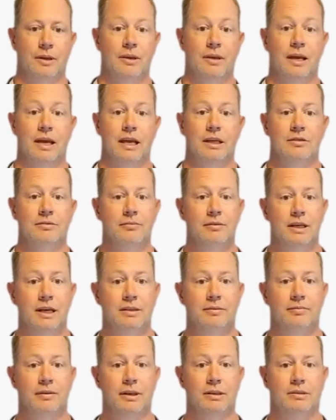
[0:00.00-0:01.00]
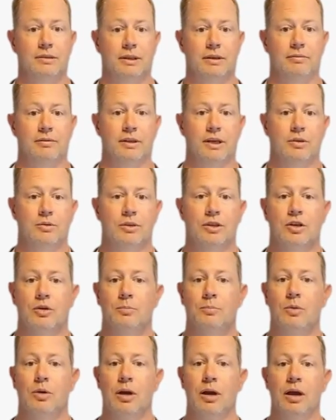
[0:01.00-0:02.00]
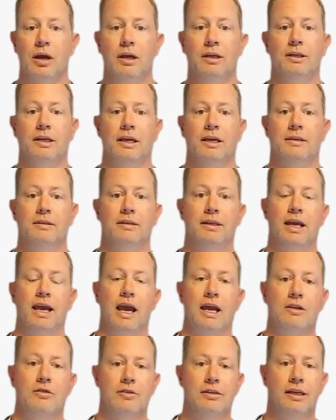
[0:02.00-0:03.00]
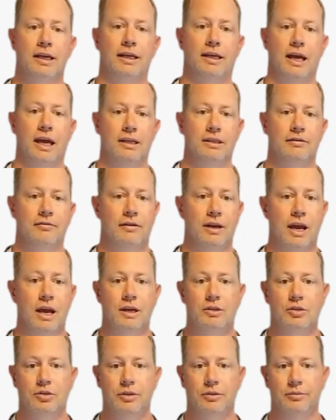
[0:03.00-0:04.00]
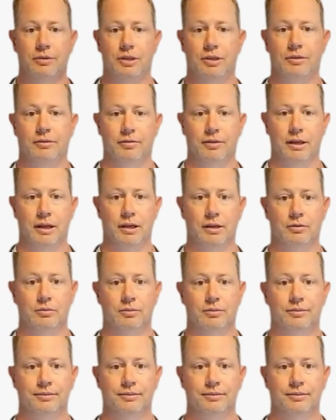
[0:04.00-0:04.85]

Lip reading: Each of these fields gives YouTube more context to accurately classify and surface your video.